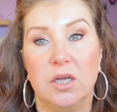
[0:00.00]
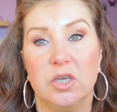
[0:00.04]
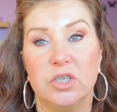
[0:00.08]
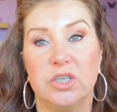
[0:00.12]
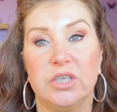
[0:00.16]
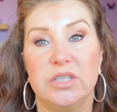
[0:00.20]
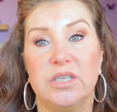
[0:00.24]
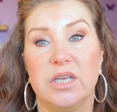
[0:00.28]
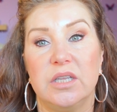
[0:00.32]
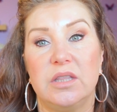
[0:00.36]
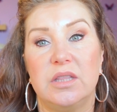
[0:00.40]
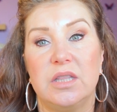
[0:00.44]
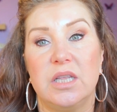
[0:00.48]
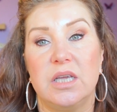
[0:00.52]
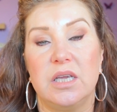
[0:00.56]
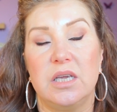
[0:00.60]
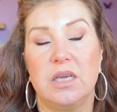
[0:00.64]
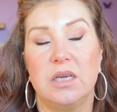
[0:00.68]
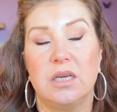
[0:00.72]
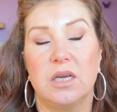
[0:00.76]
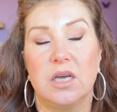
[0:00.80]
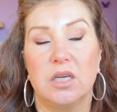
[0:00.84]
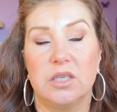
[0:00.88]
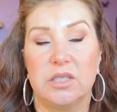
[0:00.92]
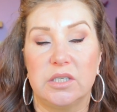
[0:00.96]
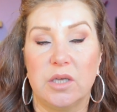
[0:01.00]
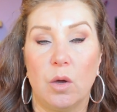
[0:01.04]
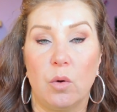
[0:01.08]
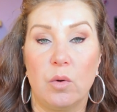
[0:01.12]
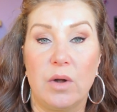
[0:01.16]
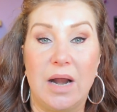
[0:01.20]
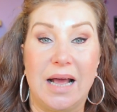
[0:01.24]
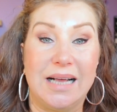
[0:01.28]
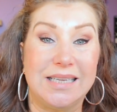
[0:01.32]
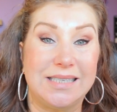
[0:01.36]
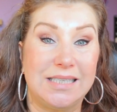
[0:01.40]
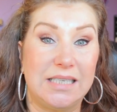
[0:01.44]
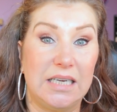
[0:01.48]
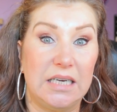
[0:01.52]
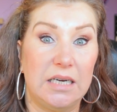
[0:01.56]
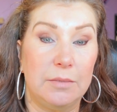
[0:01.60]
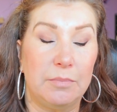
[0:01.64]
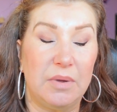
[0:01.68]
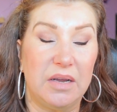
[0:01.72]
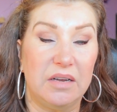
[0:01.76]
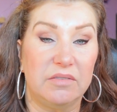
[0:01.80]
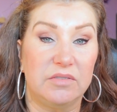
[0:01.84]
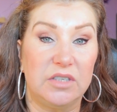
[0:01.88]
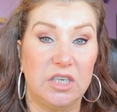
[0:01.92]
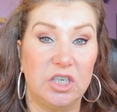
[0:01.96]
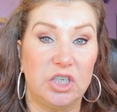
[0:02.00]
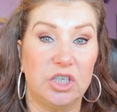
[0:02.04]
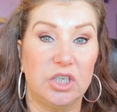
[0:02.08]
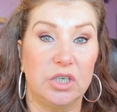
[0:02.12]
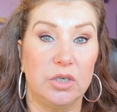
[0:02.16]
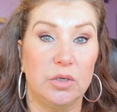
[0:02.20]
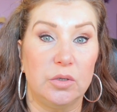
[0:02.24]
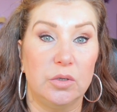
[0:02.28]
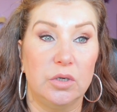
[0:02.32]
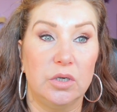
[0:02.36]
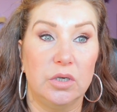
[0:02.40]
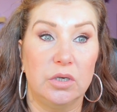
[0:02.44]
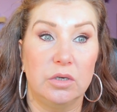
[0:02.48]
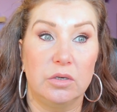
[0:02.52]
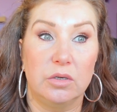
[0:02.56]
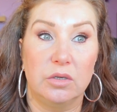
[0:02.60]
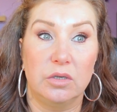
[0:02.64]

She said the consultant has seen a bit of tissue